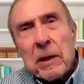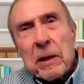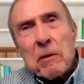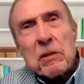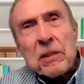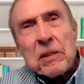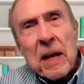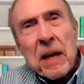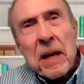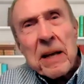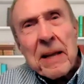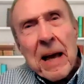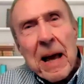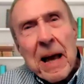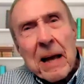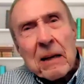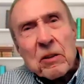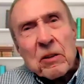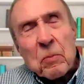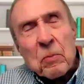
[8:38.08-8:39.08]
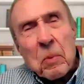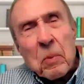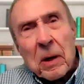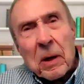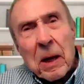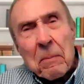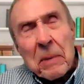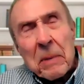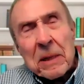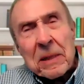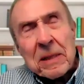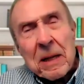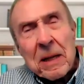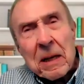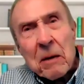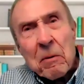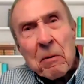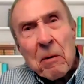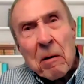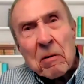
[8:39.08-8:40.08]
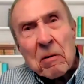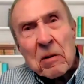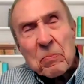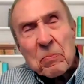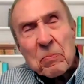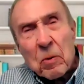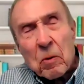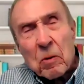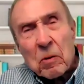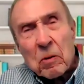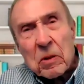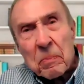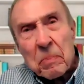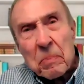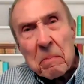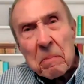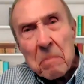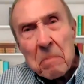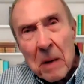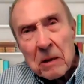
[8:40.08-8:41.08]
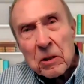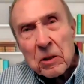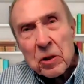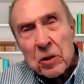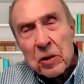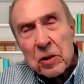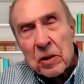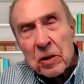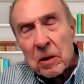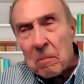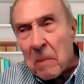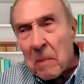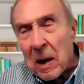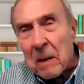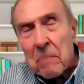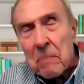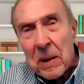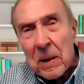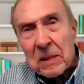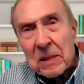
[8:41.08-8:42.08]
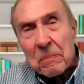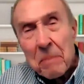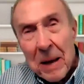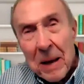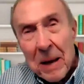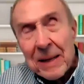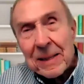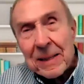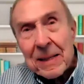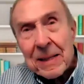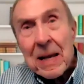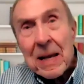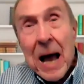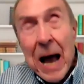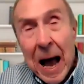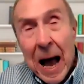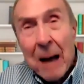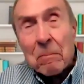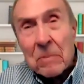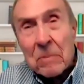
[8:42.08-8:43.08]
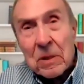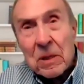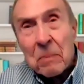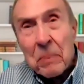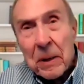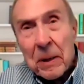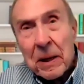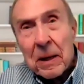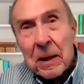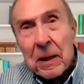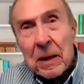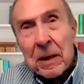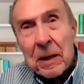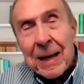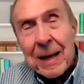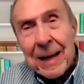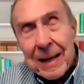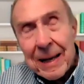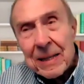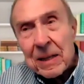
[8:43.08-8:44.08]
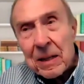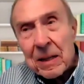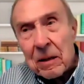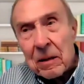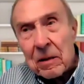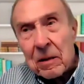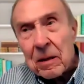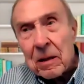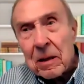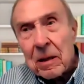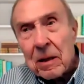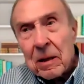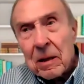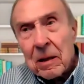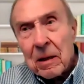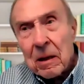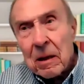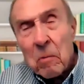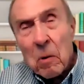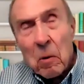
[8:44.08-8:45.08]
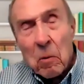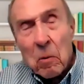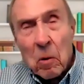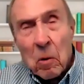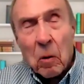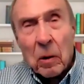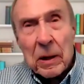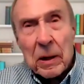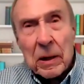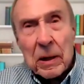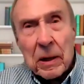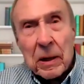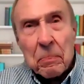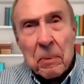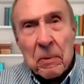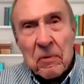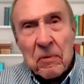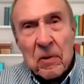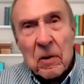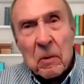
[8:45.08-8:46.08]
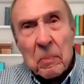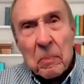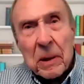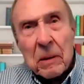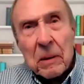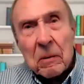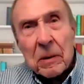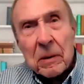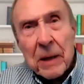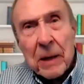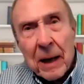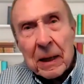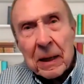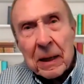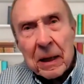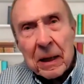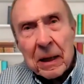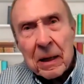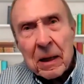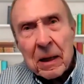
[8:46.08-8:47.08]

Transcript: say that, Andrew, but let me tell you, I was brought up in Manchester. My best mate happened to be an Indian, and we were all in the proverbial gang.